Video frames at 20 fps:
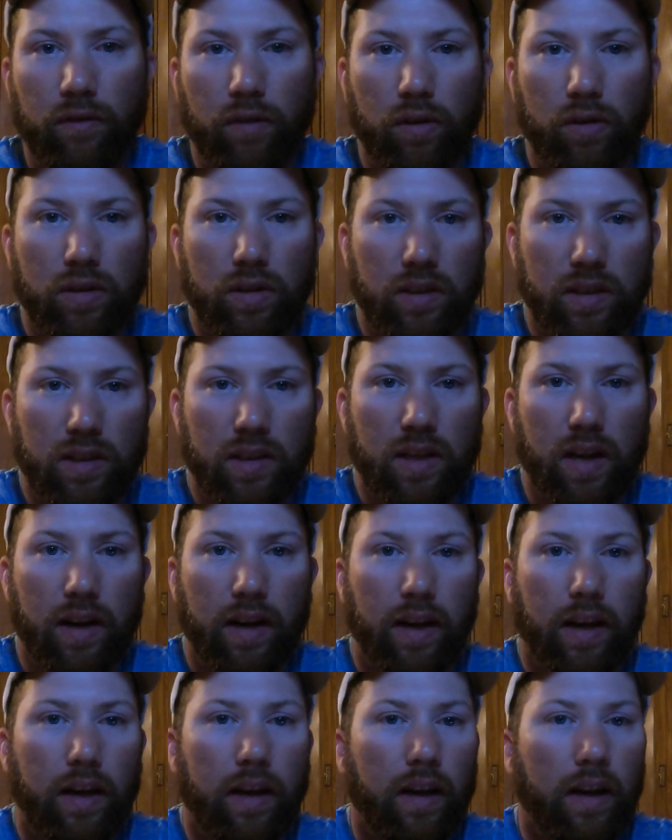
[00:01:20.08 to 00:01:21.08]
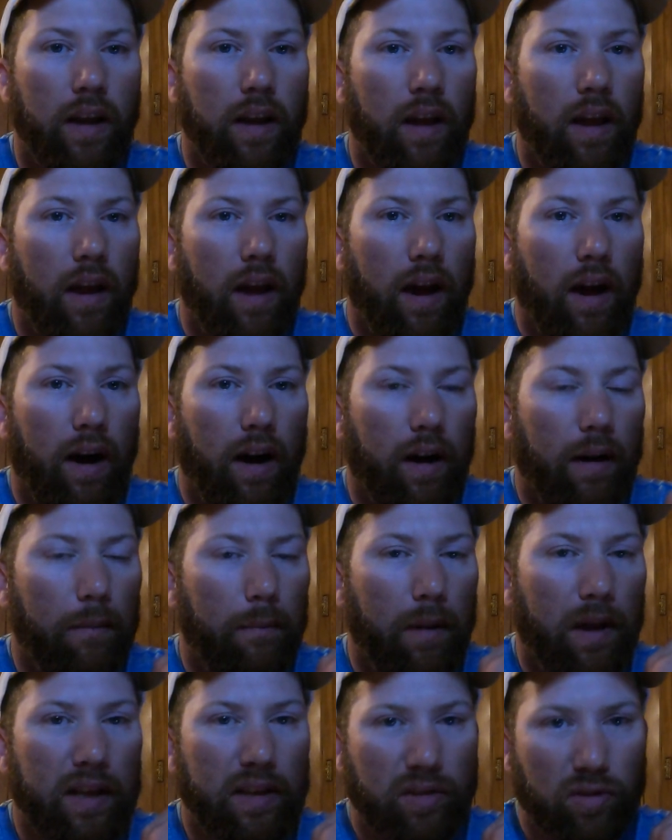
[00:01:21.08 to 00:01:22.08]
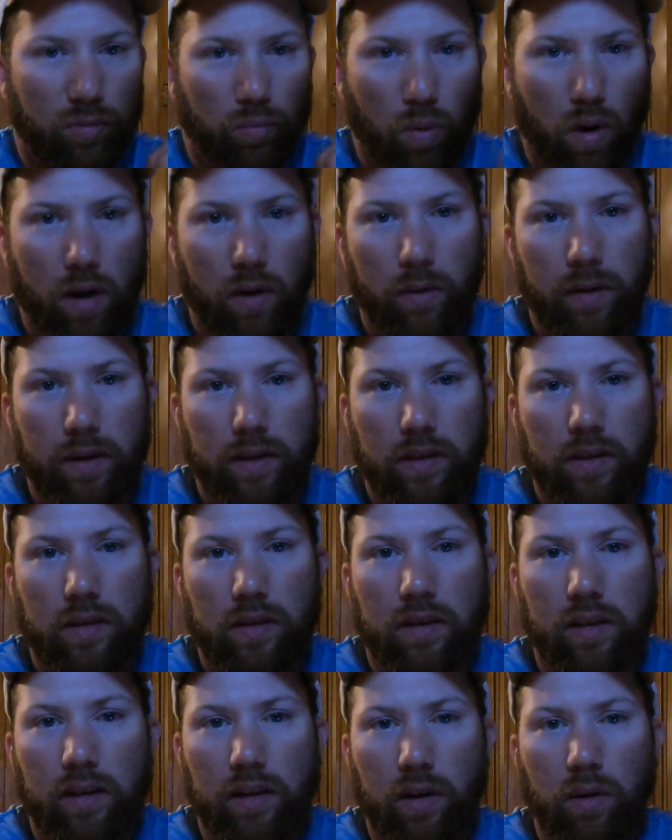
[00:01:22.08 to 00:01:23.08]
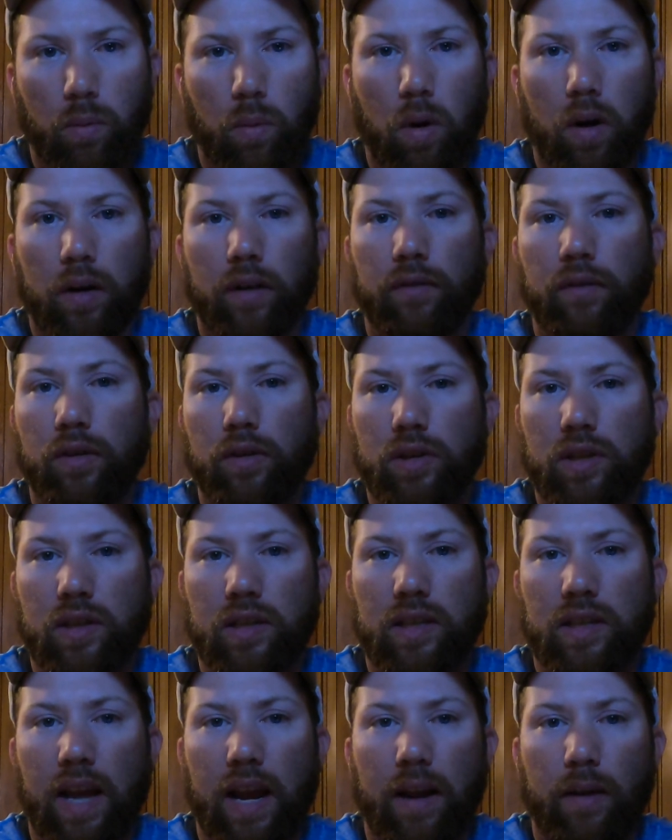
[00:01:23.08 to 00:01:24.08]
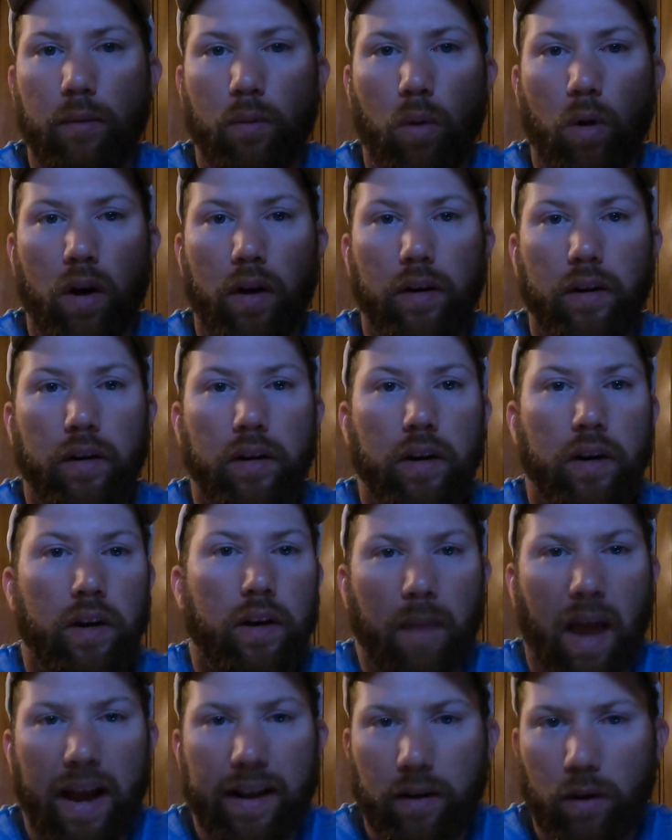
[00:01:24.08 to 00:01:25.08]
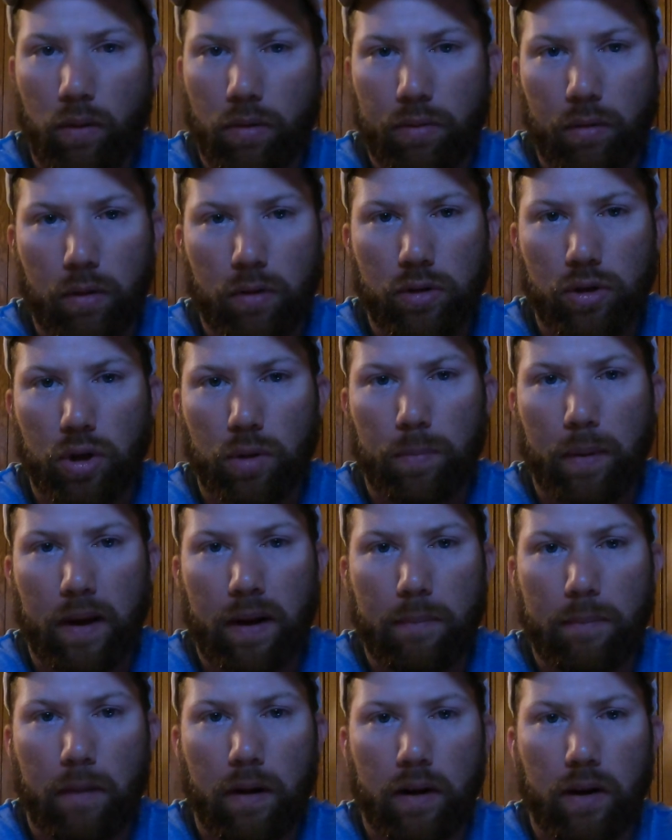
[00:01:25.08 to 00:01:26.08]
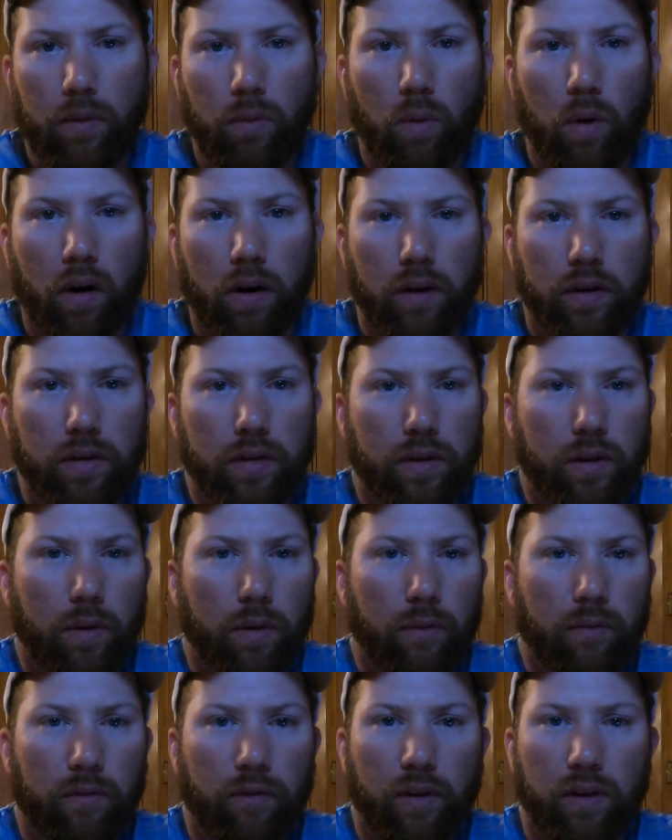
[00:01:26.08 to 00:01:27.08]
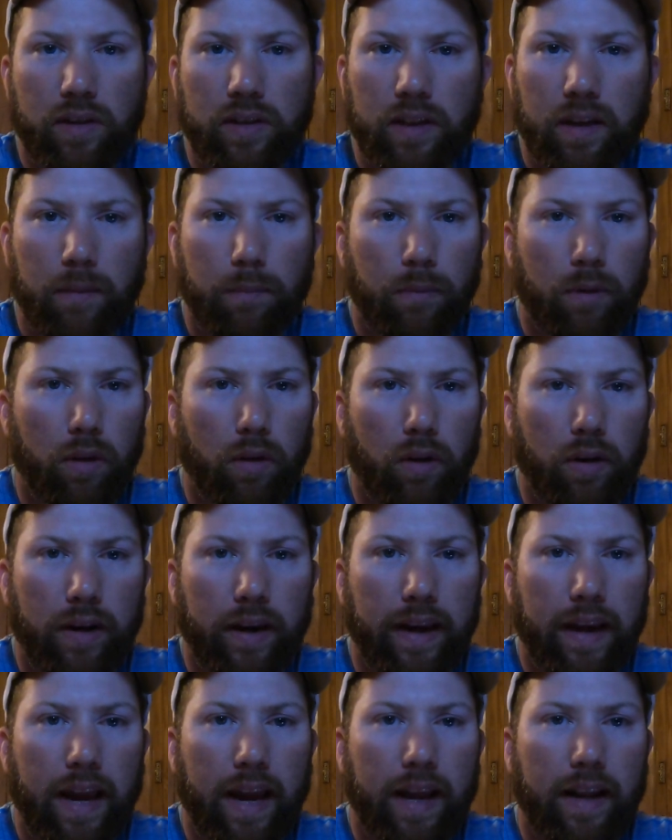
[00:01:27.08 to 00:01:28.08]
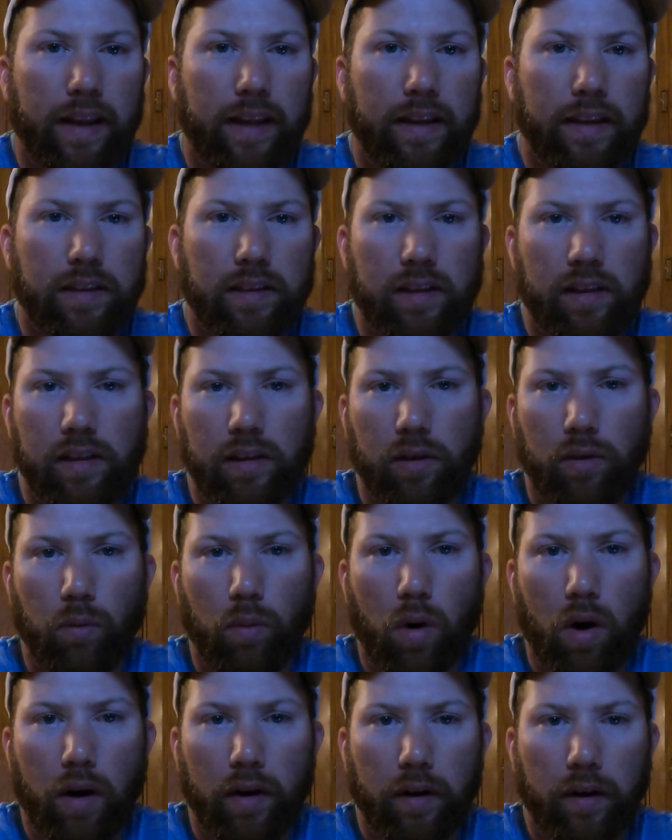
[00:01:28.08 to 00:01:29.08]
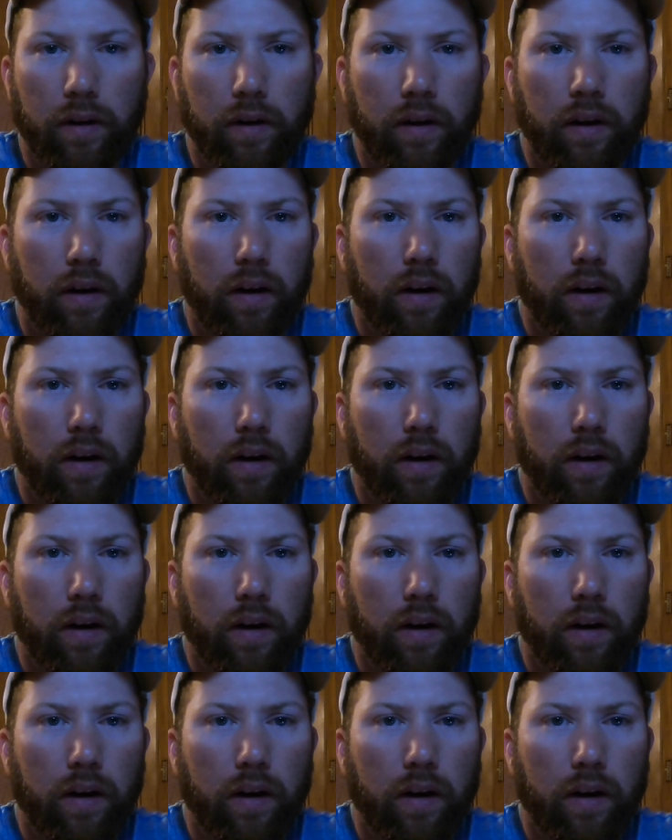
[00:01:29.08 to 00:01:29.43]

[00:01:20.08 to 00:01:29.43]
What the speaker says: versus sunny, as well as clear water versus stained water. I don't throw a jerkbait in muddy water, so first thing I'm looking at is clear water.